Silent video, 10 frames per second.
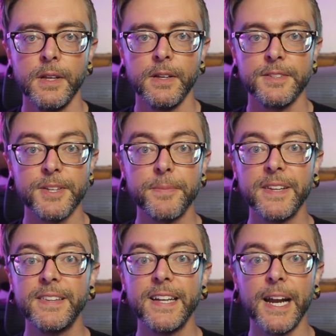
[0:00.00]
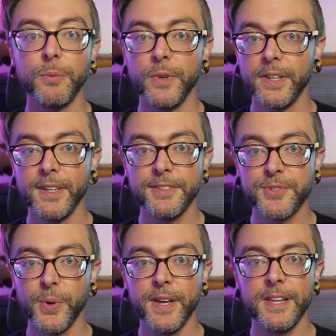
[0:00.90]
Something that I really
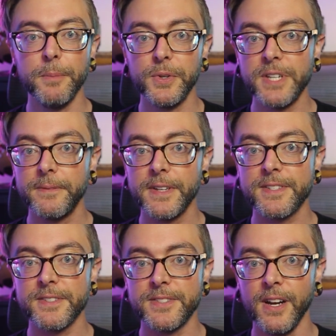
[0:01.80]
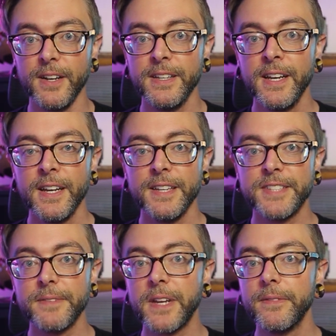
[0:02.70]
enjoy that Modiphius has done is
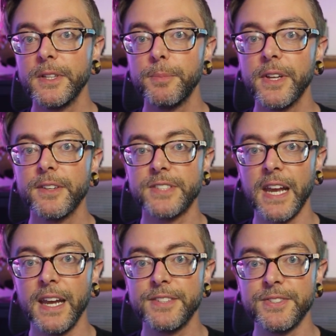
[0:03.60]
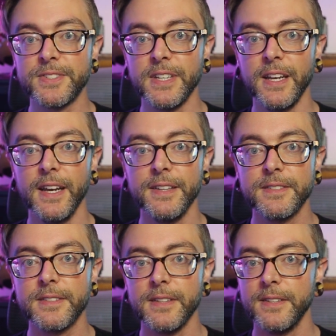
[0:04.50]
they've given the players agency
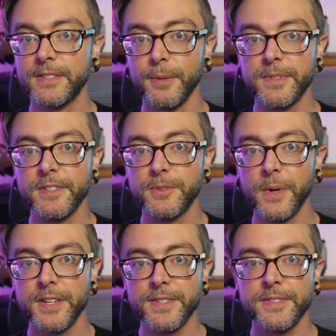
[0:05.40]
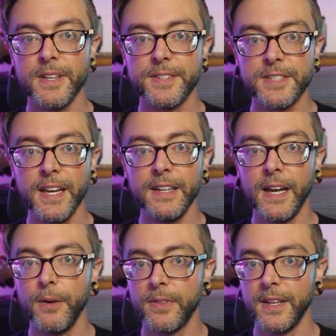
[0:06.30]
and, in some situations, a say in
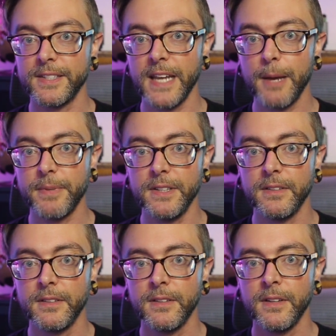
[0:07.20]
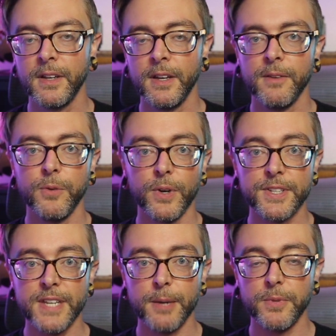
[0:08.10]
how things happen. For
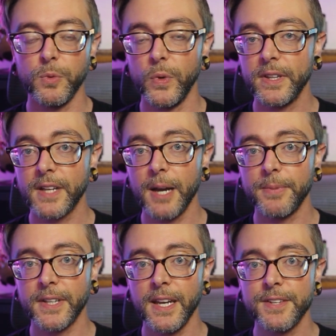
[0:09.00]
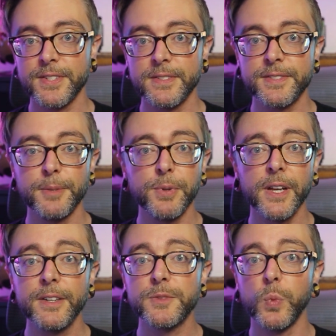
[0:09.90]
example, with complications, the
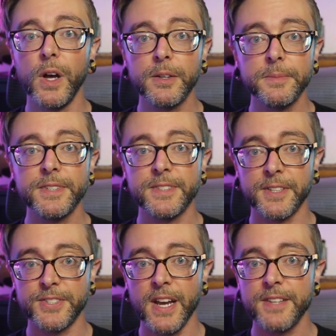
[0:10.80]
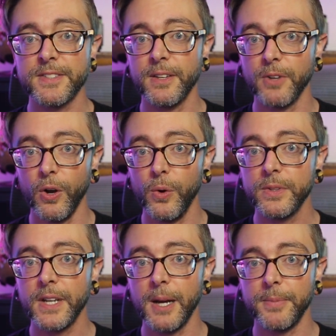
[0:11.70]
player is welcome to suggest their own
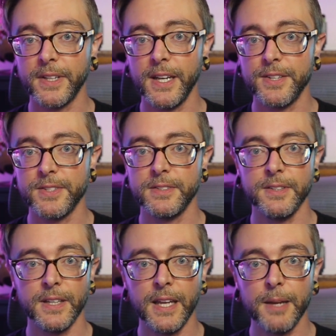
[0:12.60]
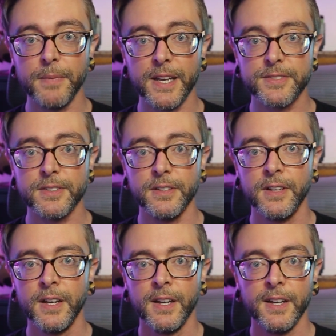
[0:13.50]
complication to the Game Master.
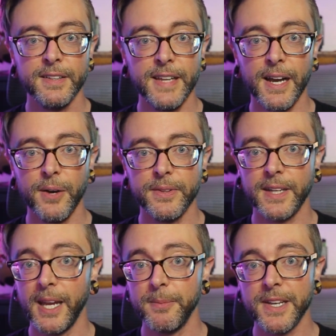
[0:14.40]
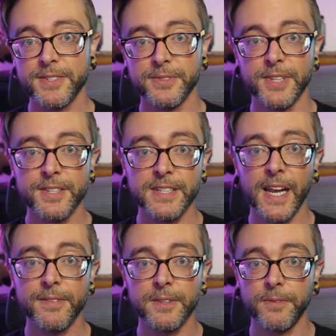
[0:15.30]
Now, the Game Master doesn't
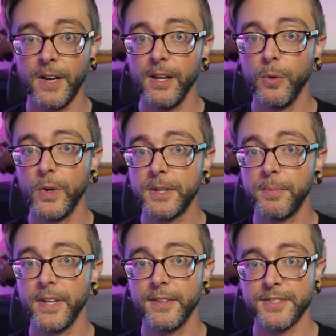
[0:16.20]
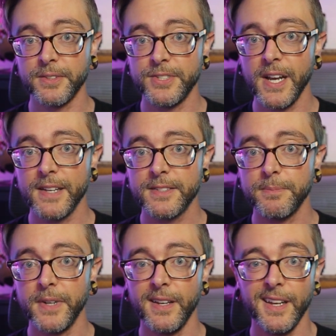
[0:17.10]
have to follow what the player suggests,
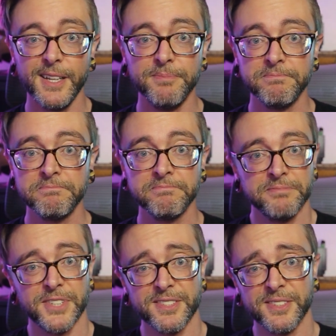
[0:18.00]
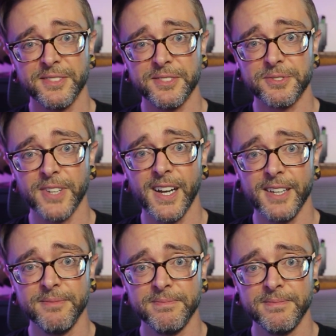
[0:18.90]
but hey, doesn't hurt to try.
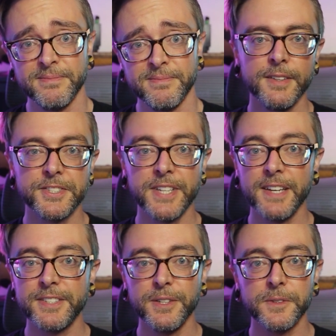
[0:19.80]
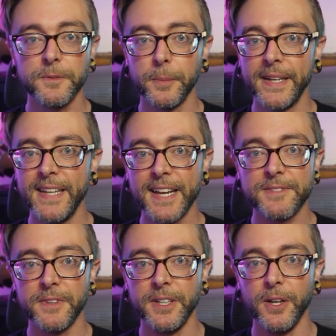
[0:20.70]
Stay tuned for my next
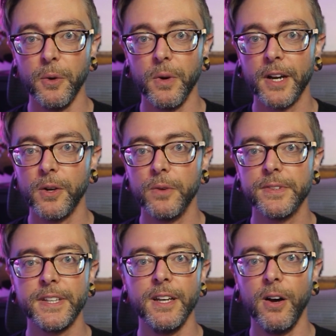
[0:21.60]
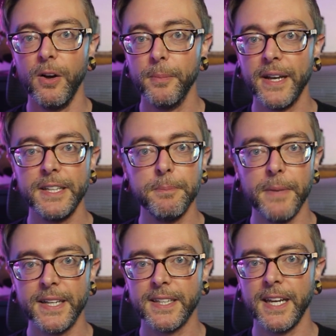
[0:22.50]
video where I go over the almighty
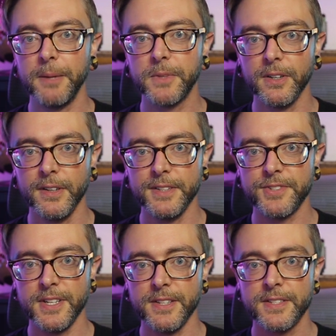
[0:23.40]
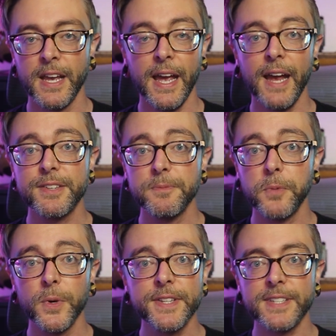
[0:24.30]
metagame currencies, action
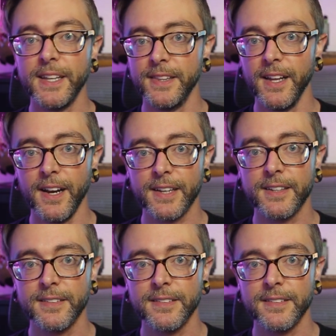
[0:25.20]
points, and luck.